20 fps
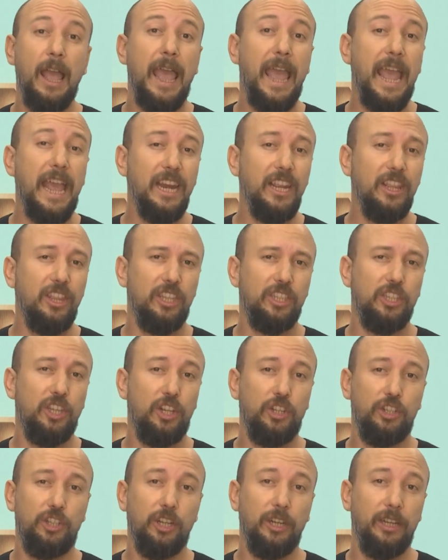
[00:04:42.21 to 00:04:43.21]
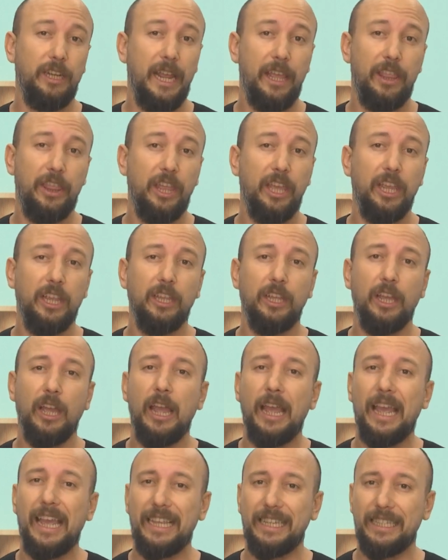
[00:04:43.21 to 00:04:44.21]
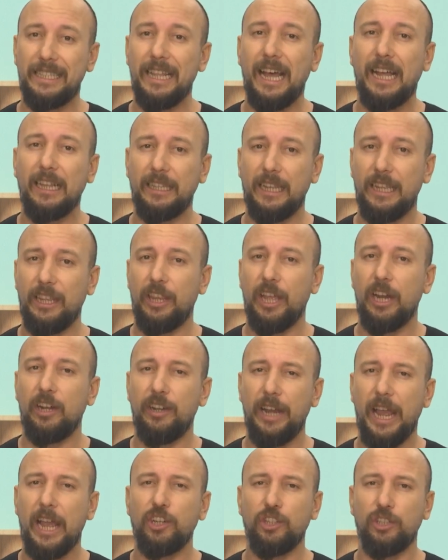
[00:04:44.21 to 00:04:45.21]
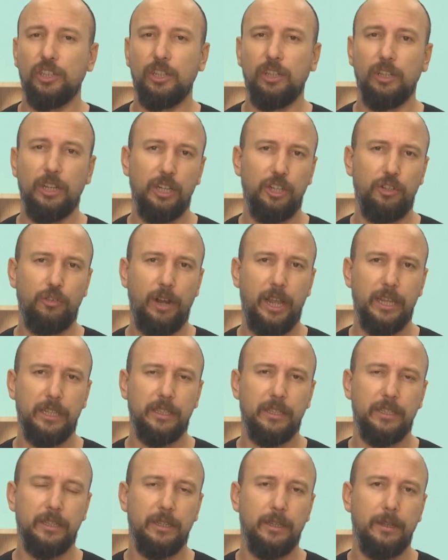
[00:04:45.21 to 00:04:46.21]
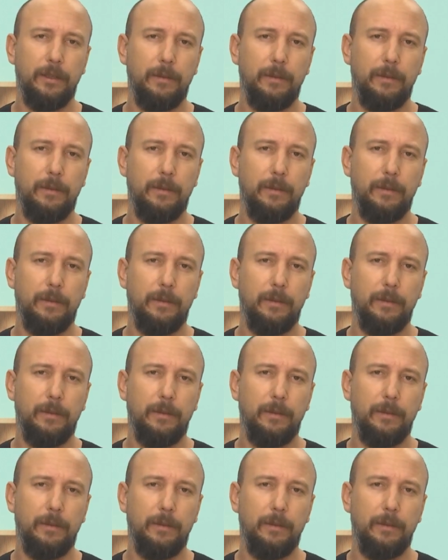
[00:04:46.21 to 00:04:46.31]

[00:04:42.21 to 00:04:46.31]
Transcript: any decision they think is not in their national interests.